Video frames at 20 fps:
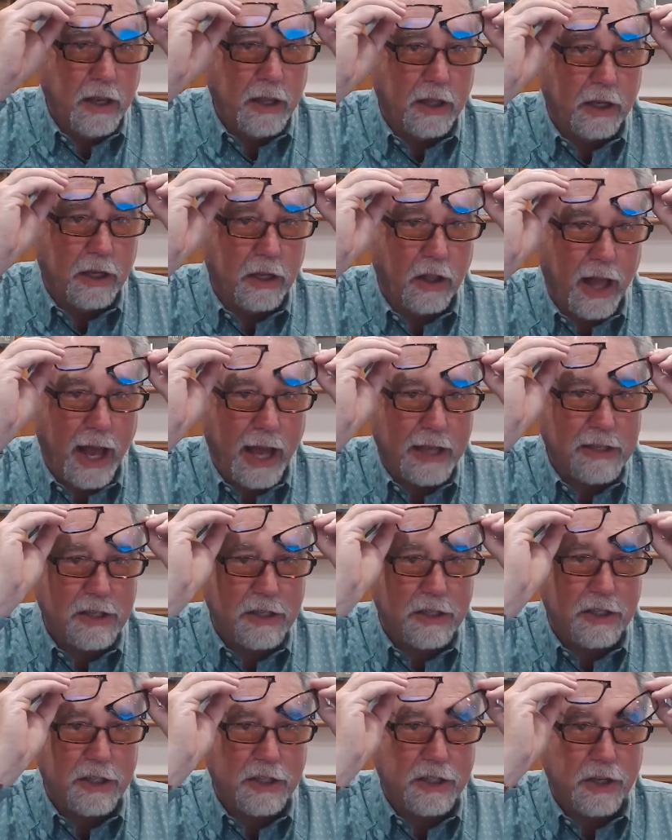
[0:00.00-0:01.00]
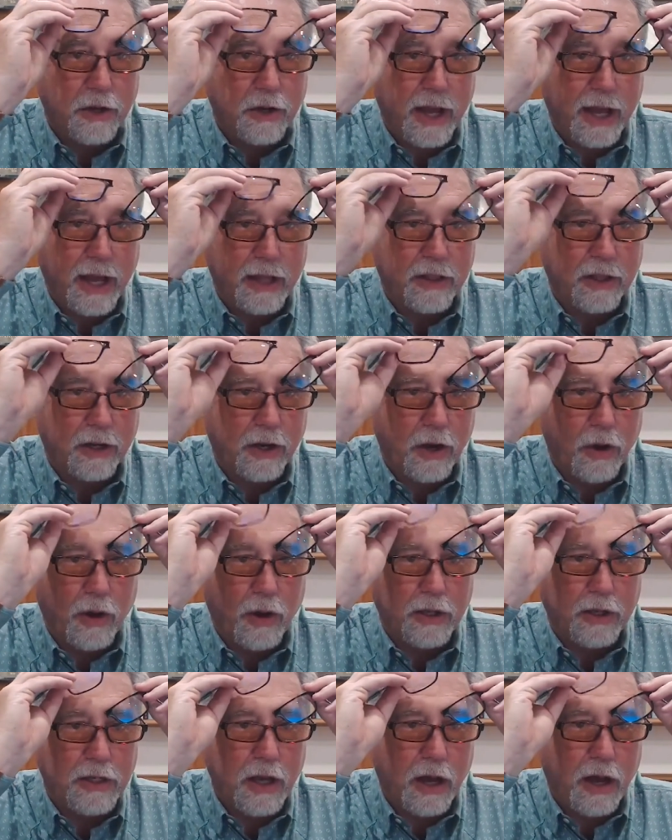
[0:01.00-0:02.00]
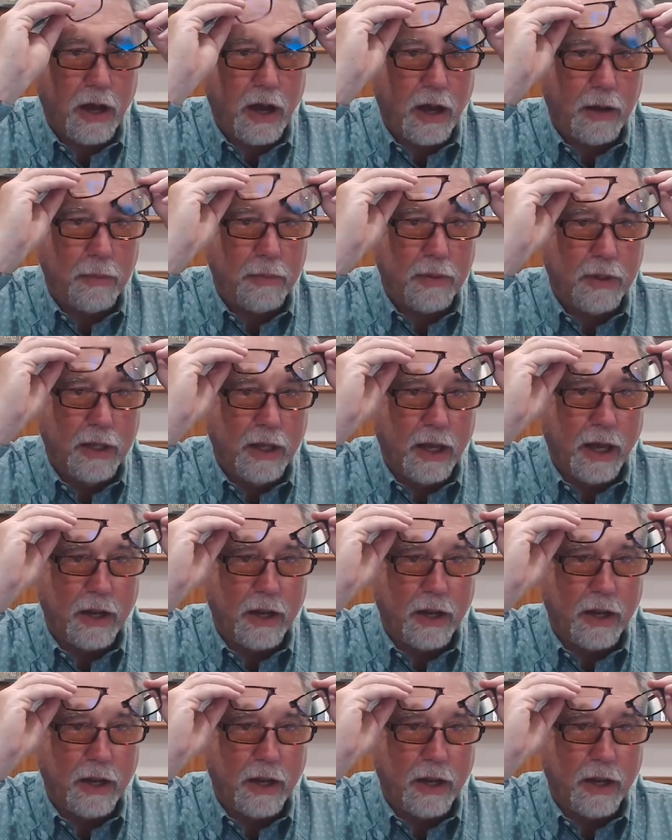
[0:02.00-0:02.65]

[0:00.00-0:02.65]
The glasses just don't have to go on top.